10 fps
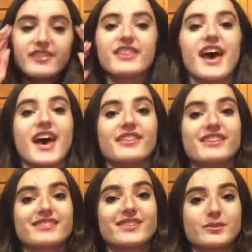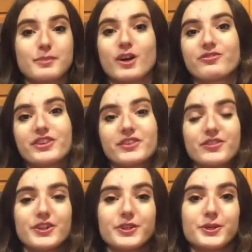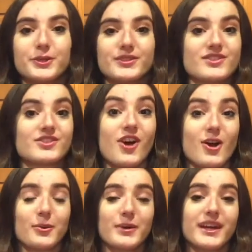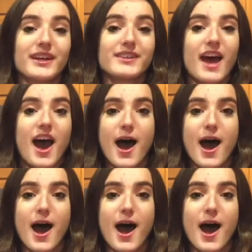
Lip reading: then this is perfect for you to start with.